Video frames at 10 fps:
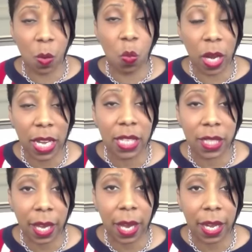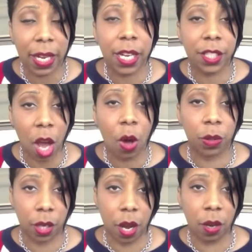him what he said and he
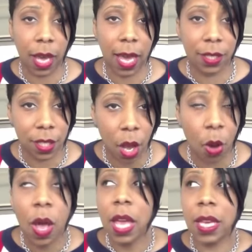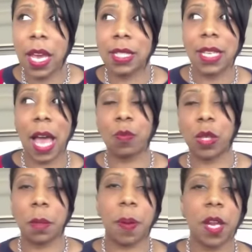told her. Okay, so yeah, it's not
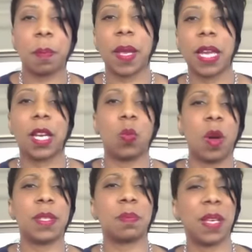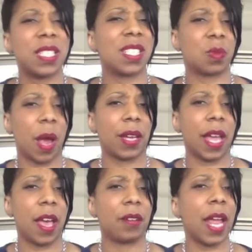really Peter being in the woman's business right
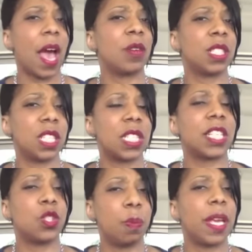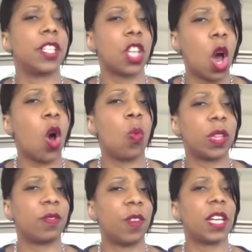now. Now it's just that you being told what
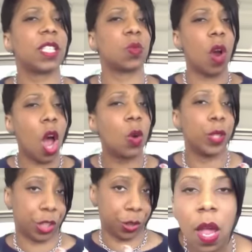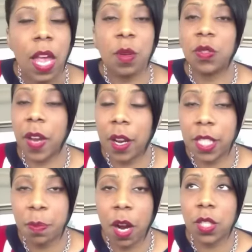the fuck is wrong with you. He was very
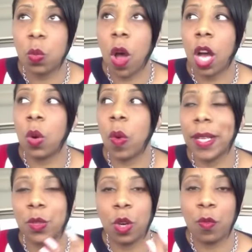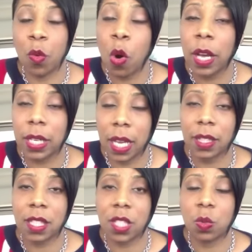smart to walk away to avoid
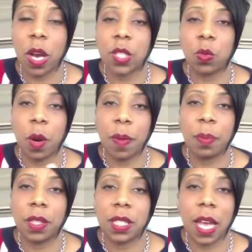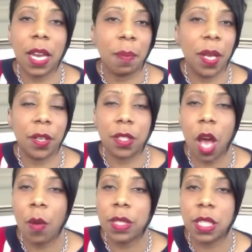another situation where people are saying that Peter is
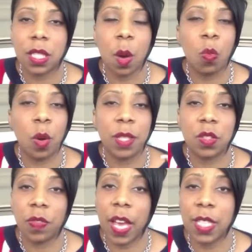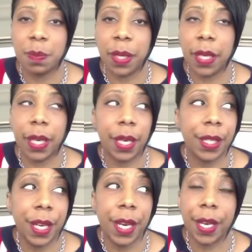always in some woman's face. But
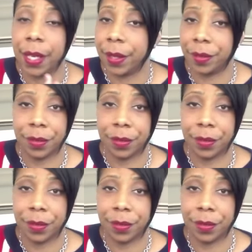yeah,